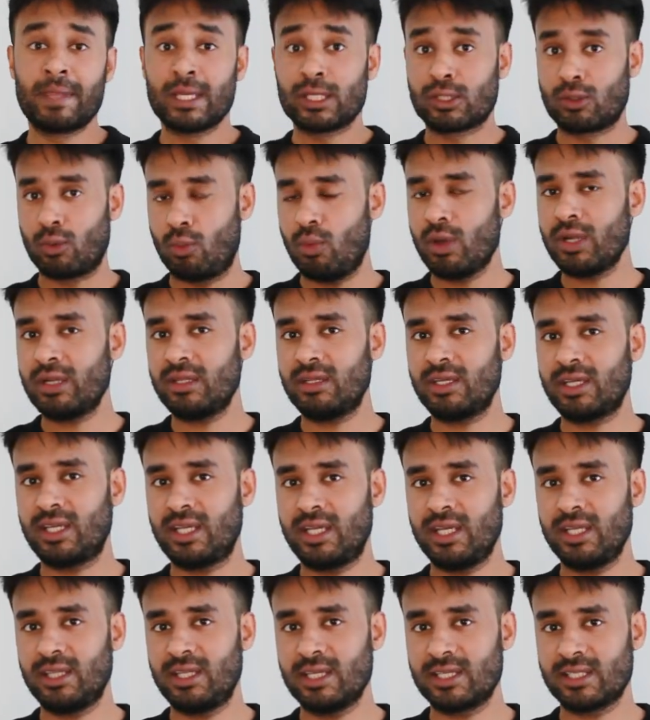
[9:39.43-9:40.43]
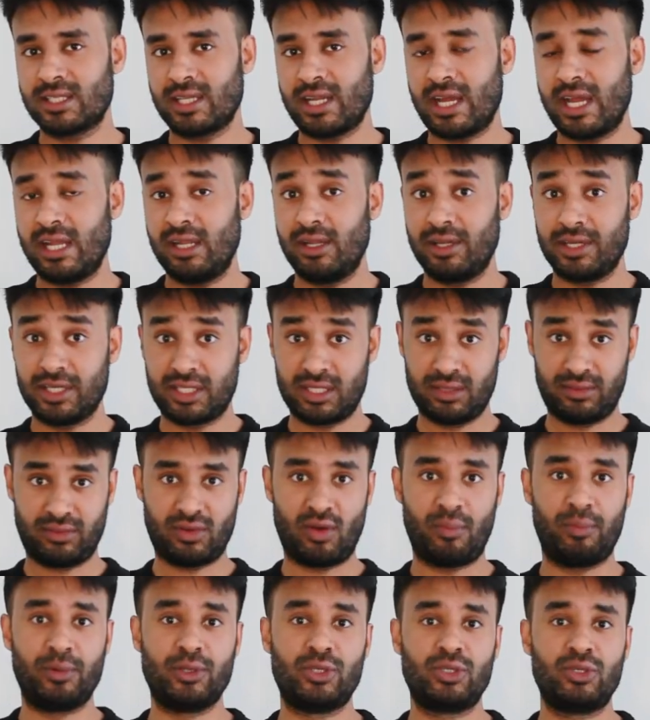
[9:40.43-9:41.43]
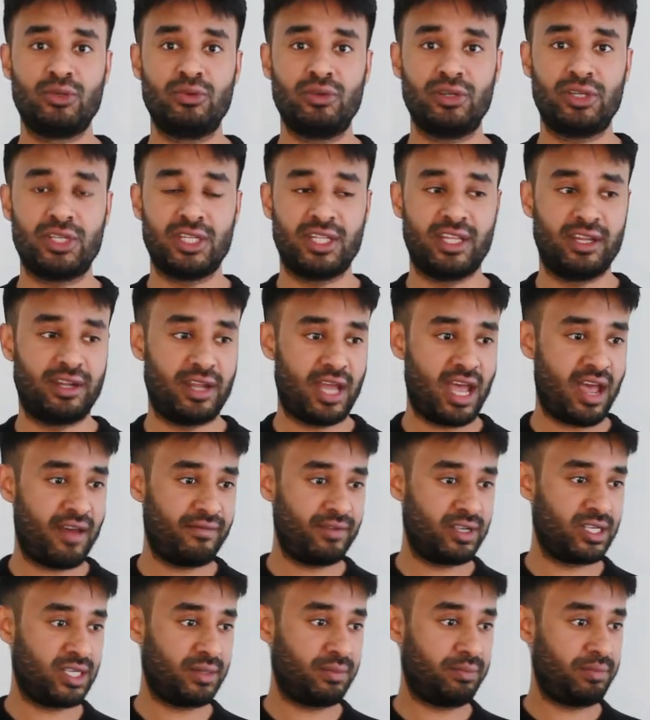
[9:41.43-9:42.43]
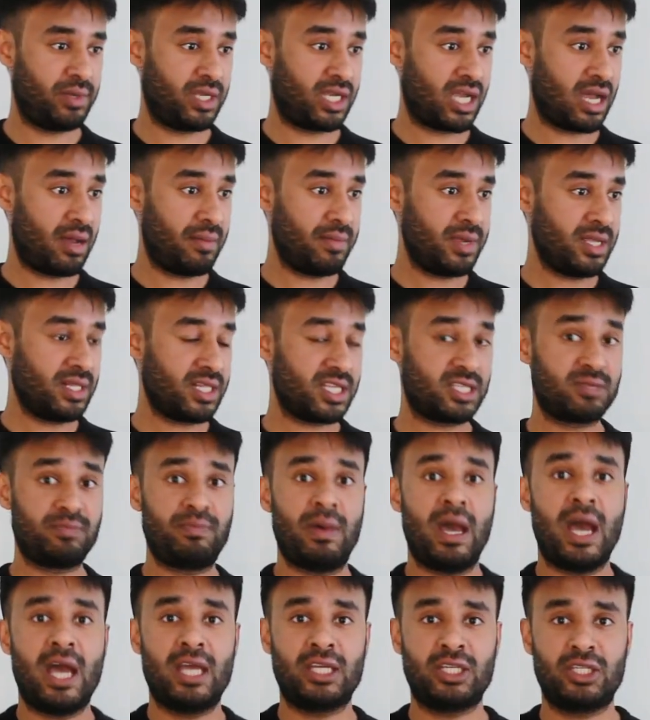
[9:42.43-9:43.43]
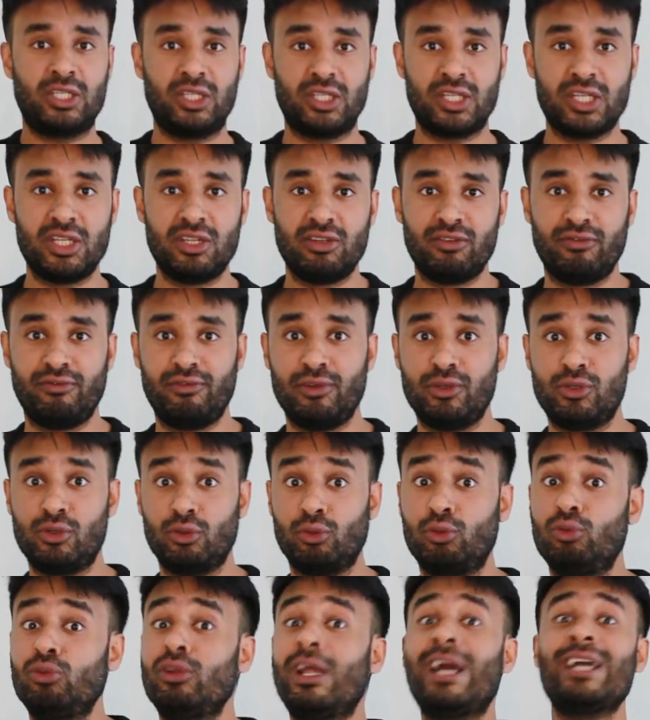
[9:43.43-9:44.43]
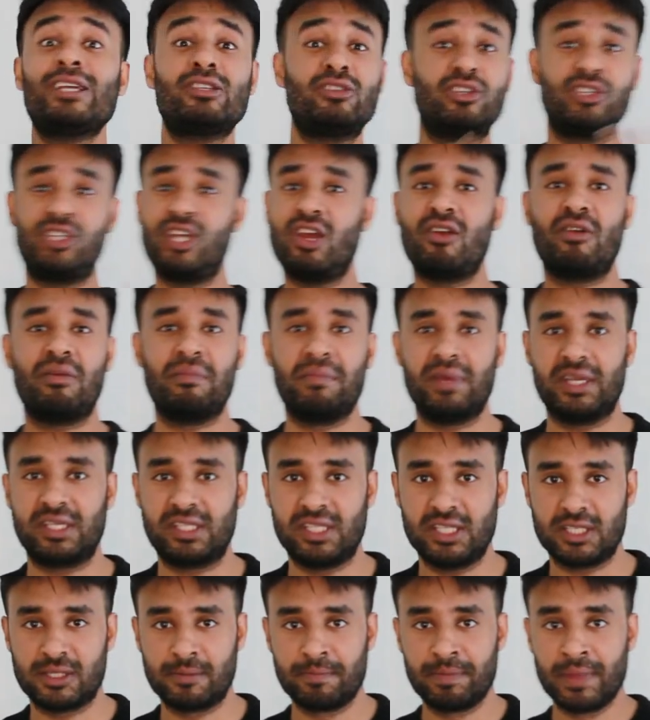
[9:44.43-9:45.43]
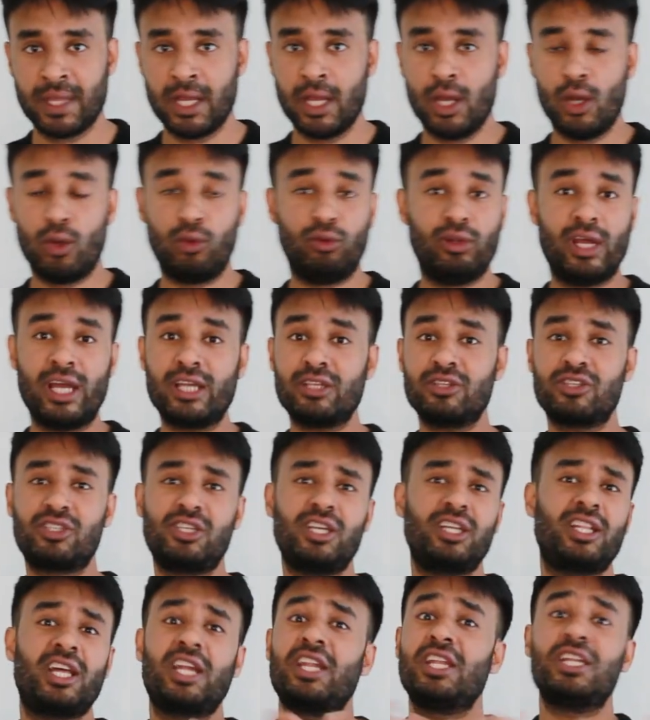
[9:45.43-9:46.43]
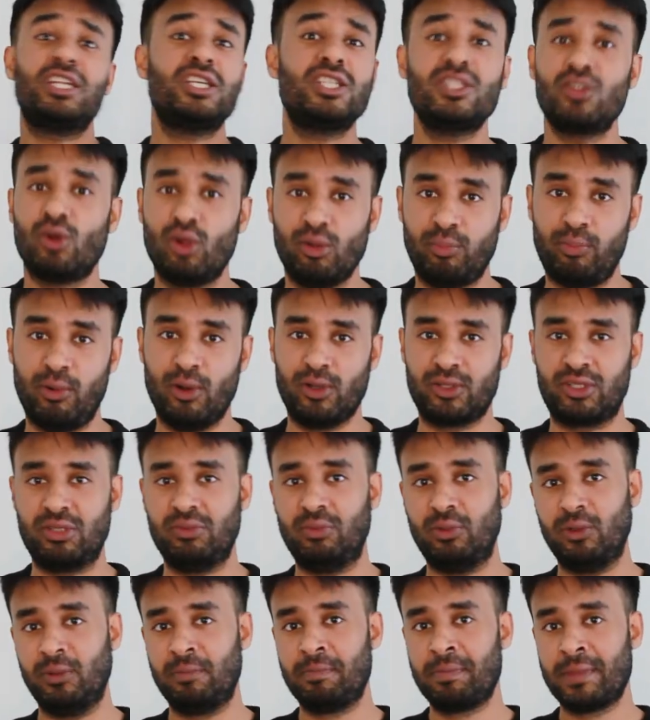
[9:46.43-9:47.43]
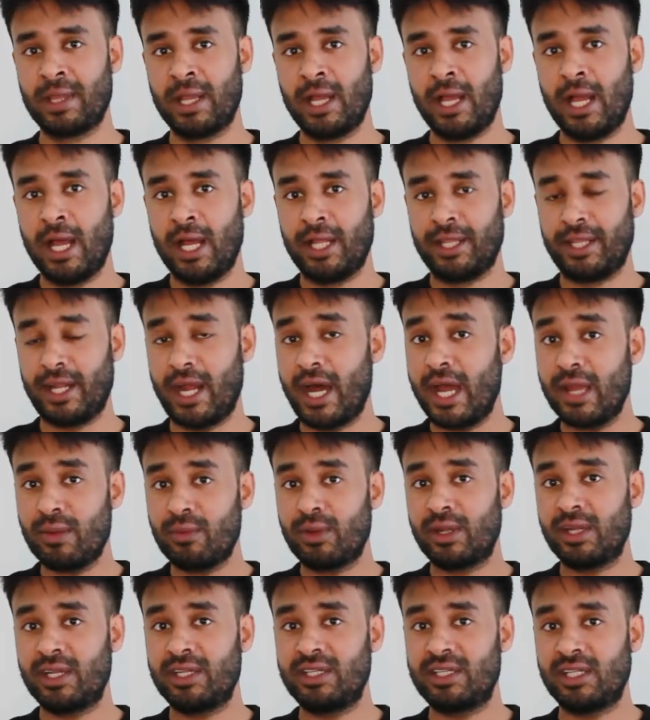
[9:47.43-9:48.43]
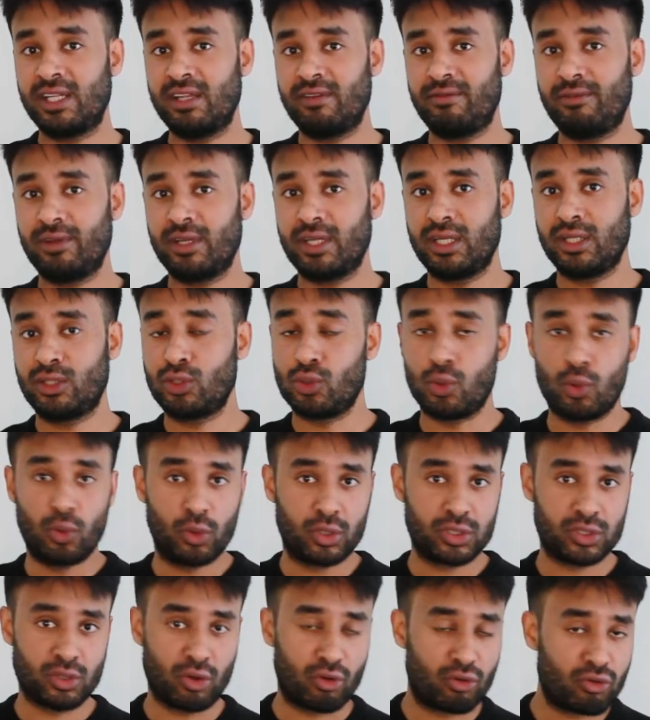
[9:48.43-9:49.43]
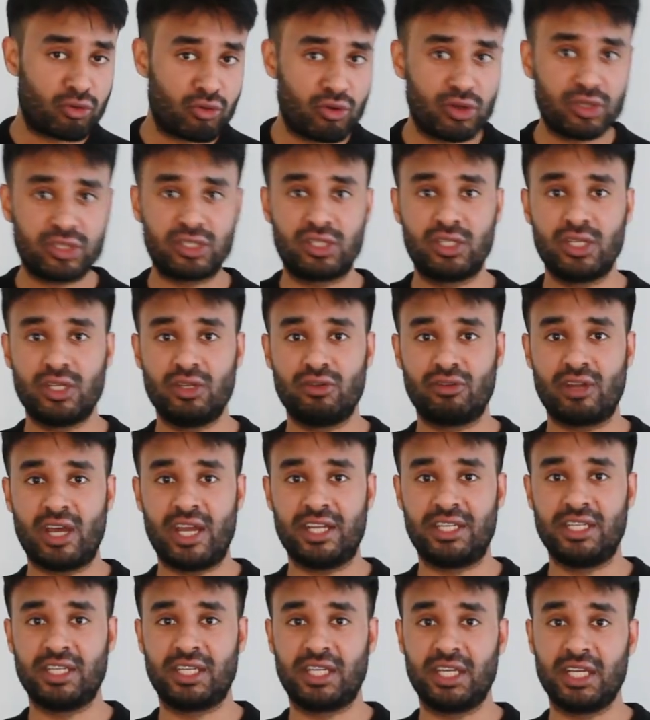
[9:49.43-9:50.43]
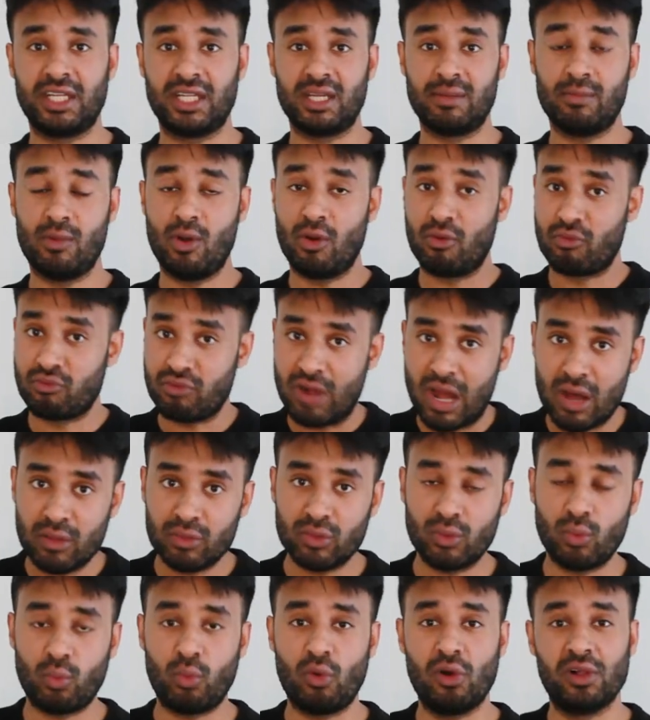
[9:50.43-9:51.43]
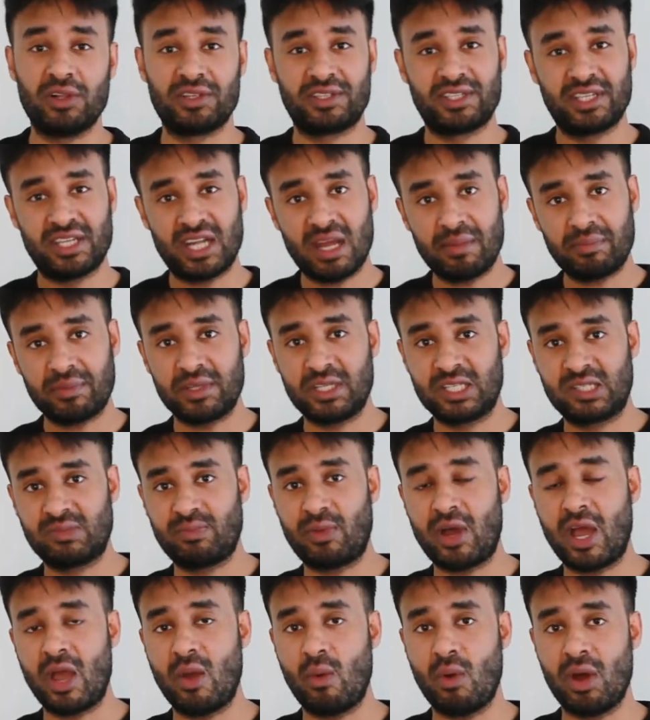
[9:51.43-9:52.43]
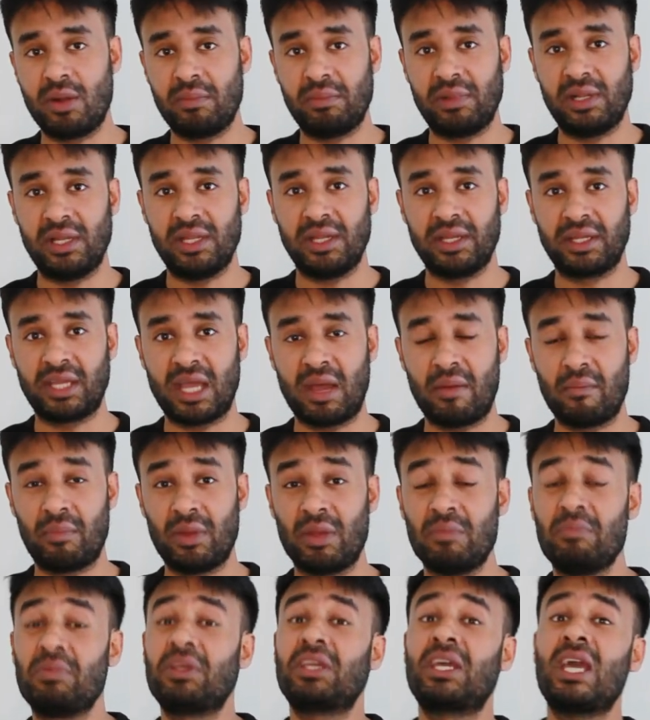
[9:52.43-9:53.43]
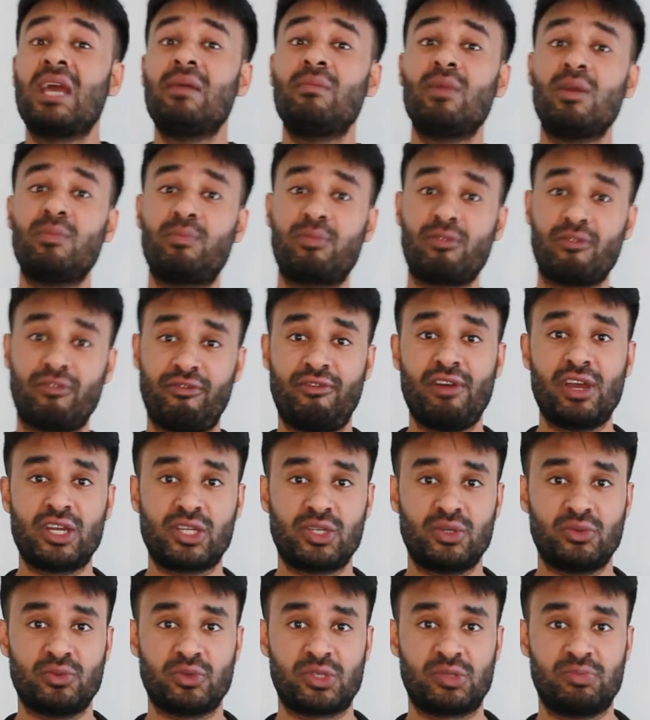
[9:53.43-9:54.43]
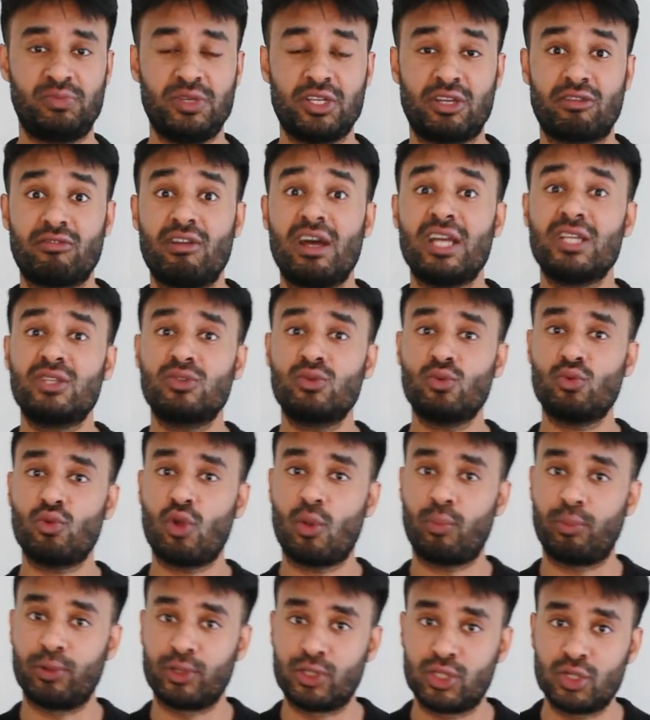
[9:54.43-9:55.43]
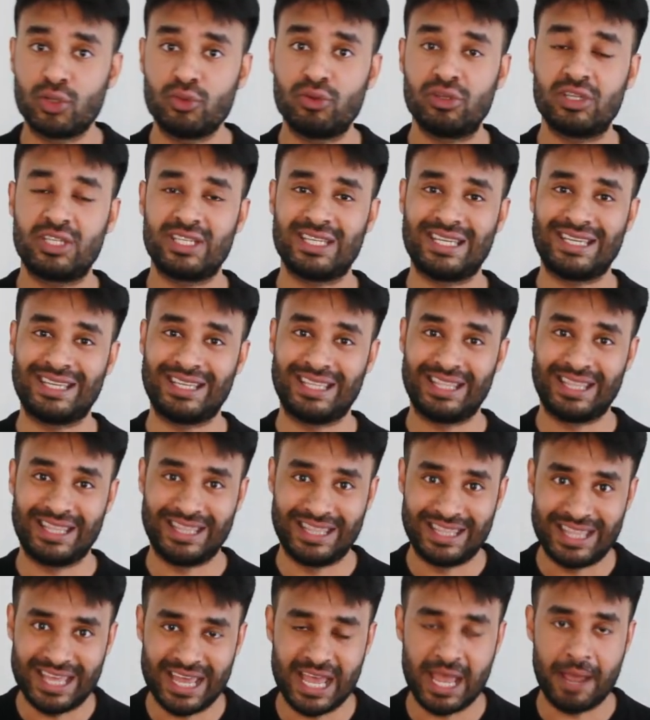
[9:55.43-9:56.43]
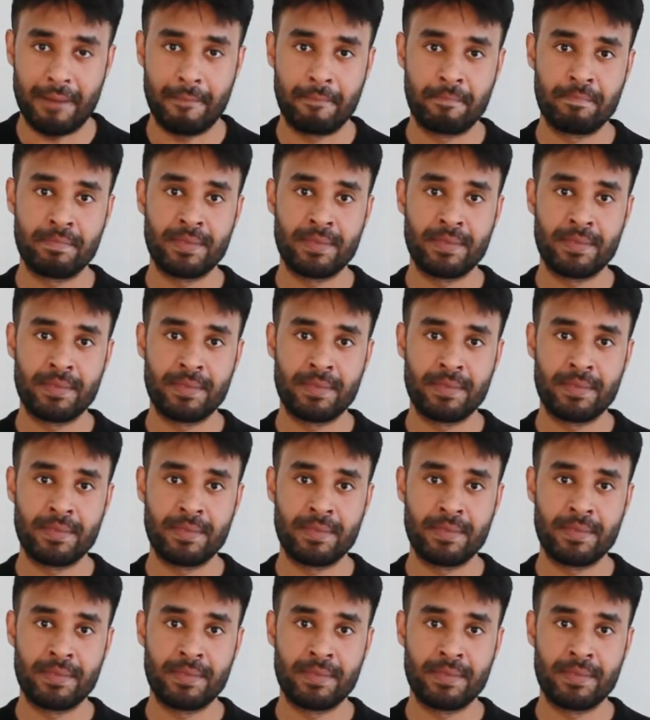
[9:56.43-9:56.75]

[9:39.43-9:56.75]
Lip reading: So one of the key things that I learned in terms of opportunity, that becoming this passionate individual who likes to share a message, who likes to share that it is all possible, that I went and delivered talks across the United Kingdom, around the world, set up the Inspire 1 Million campaign, became a professional speaker. I saw opportunity there.